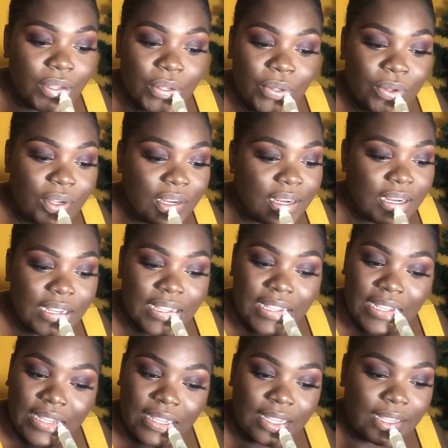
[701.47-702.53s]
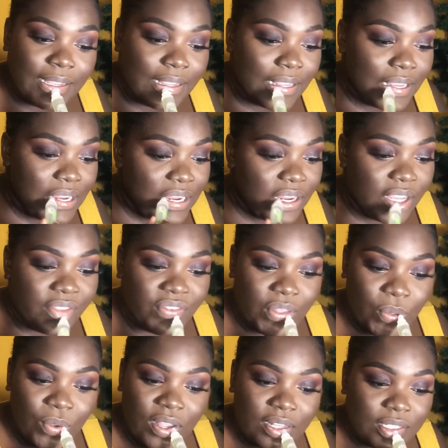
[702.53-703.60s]
Or if
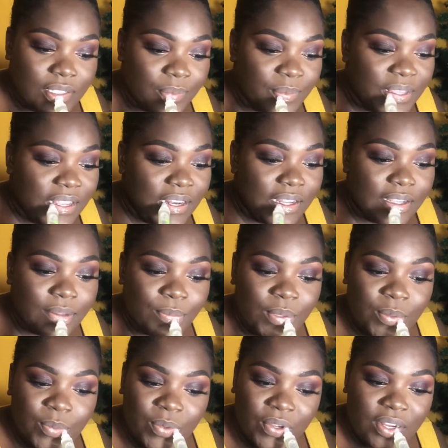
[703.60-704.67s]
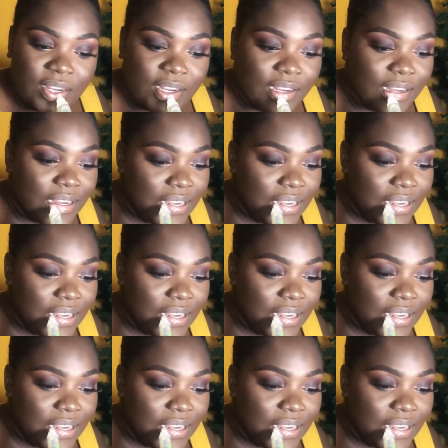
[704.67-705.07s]
you want to be a little bit more,